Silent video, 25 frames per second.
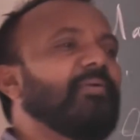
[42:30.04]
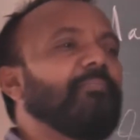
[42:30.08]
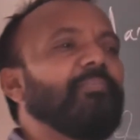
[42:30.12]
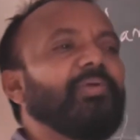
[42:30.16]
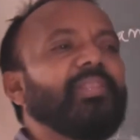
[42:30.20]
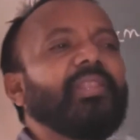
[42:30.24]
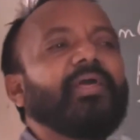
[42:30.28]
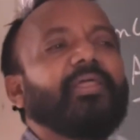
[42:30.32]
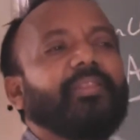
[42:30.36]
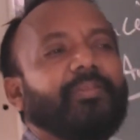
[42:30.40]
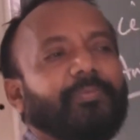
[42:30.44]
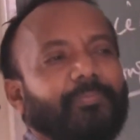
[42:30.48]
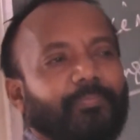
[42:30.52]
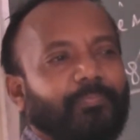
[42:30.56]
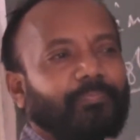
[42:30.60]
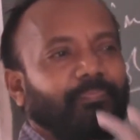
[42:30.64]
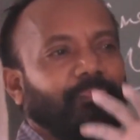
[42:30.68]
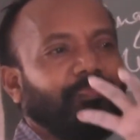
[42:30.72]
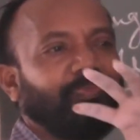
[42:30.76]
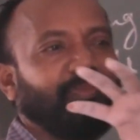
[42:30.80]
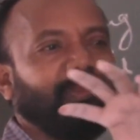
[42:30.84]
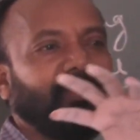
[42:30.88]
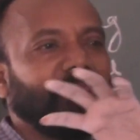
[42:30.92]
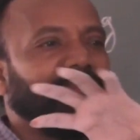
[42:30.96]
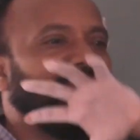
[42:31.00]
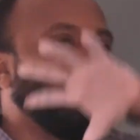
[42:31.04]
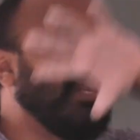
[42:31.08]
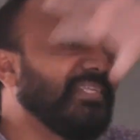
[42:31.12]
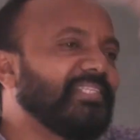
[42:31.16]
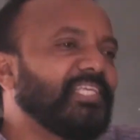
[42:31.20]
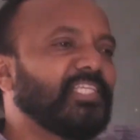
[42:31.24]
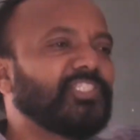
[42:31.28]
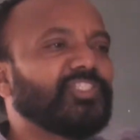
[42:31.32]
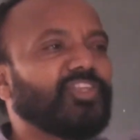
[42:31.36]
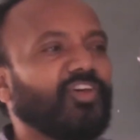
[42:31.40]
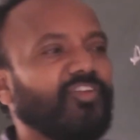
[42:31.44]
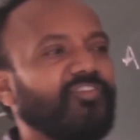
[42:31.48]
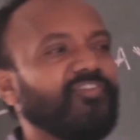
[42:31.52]
a mirror, there is
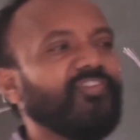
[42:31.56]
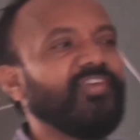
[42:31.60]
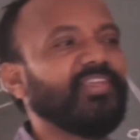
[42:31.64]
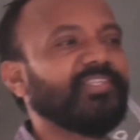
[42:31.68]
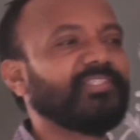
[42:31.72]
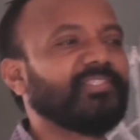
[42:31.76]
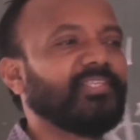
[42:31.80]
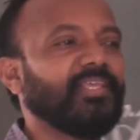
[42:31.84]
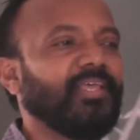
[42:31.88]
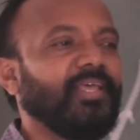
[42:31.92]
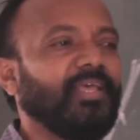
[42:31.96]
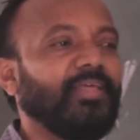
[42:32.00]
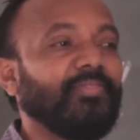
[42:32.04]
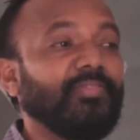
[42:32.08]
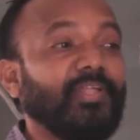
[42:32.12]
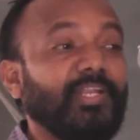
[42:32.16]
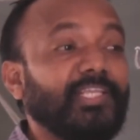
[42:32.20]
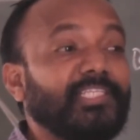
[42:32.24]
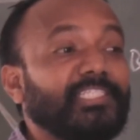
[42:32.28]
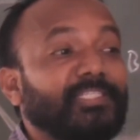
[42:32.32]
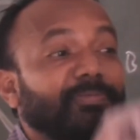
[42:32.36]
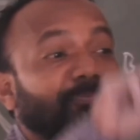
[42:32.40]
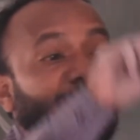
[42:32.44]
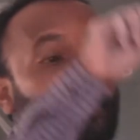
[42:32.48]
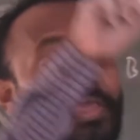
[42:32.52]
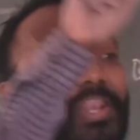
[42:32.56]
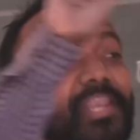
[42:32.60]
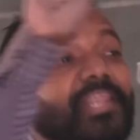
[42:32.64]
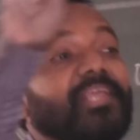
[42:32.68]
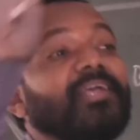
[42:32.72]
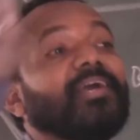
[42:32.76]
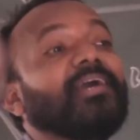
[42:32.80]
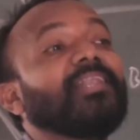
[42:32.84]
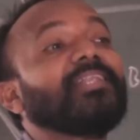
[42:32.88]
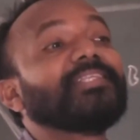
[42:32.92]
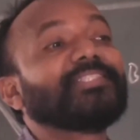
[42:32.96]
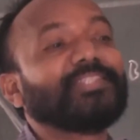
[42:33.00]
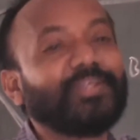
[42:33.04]
a surface that is
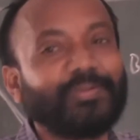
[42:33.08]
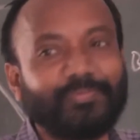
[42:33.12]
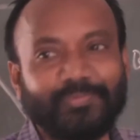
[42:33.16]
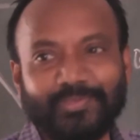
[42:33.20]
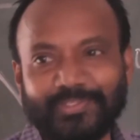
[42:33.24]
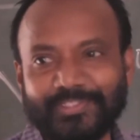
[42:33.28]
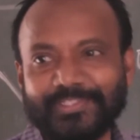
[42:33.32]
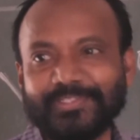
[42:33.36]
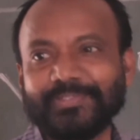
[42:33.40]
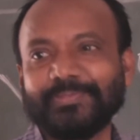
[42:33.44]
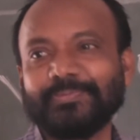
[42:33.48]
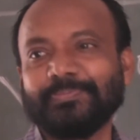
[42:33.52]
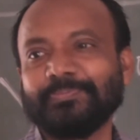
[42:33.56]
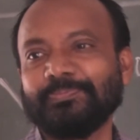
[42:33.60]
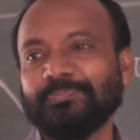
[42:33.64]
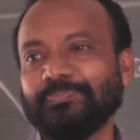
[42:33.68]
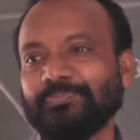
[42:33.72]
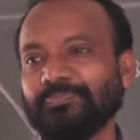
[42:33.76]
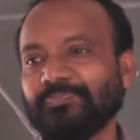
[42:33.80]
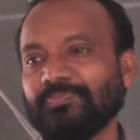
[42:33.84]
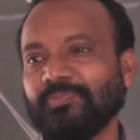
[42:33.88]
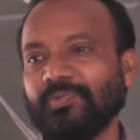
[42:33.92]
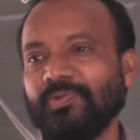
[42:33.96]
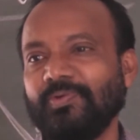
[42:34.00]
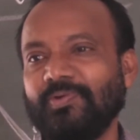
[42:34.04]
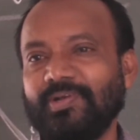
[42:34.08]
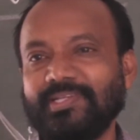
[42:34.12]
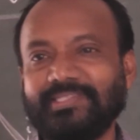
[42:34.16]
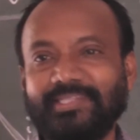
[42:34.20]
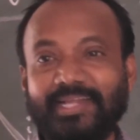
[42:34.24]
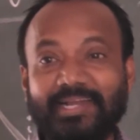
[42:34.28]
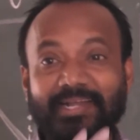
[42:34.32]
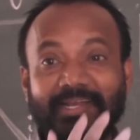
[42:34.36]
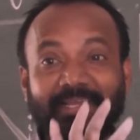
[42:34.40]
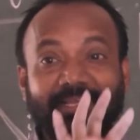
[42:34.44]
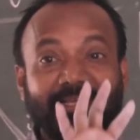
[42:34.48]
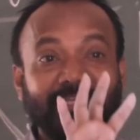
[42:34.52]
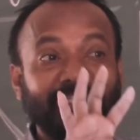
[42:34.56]
spherical surface. What is
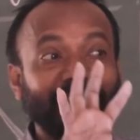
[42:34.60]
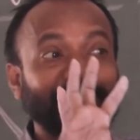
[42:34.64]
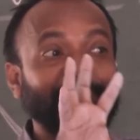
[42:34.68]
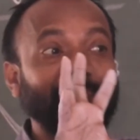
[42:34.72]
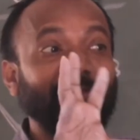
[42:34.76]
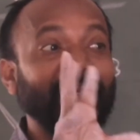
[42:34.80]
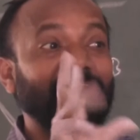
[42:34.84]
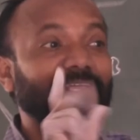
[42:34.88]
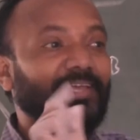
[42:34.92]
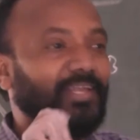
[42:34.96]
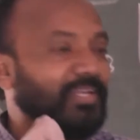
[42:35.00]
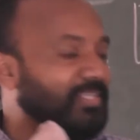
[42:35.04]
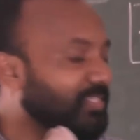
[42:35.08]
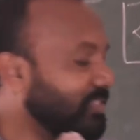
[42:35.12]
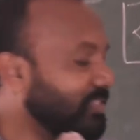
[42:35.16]
that? Spherical